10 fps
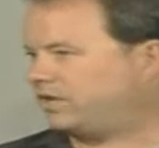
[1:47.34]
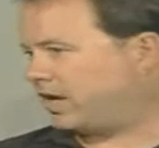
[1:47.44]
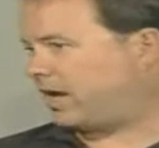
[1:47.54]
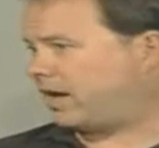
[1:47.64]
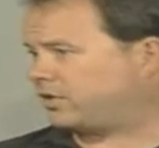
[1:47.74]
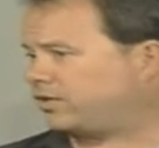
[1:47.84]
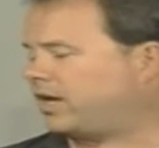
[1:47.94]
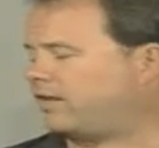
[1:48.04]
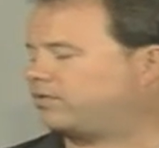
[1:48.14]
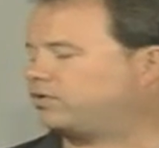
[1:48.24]

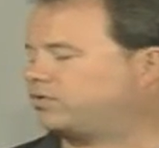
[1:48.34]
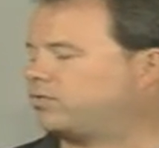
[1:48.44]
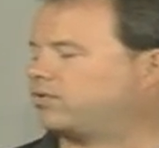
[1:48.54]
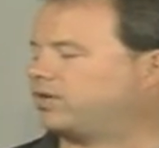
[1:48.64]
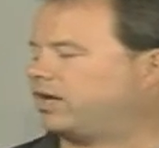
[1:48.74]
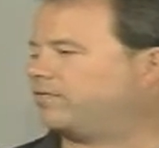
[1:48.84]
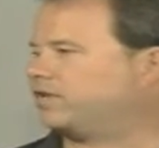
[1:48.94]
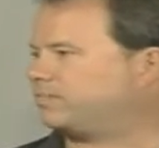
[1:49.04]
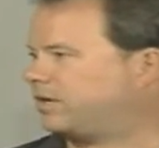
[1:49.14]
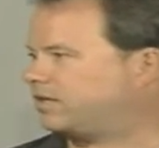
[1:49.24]
actually have a shorter life
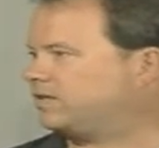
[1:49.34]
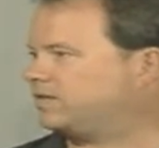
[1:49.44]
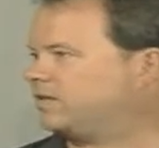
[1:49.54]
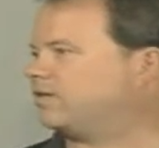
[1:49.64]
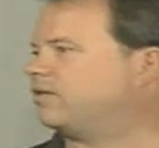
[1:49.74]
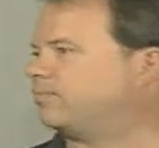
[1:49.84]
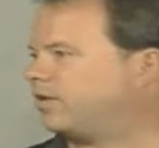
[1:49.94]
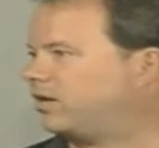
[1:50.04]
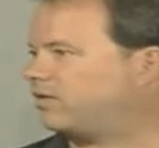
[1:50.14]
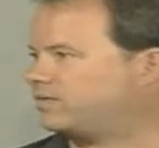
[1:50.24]
expectancy than their
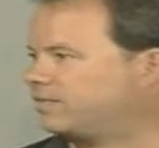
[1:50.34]
parents.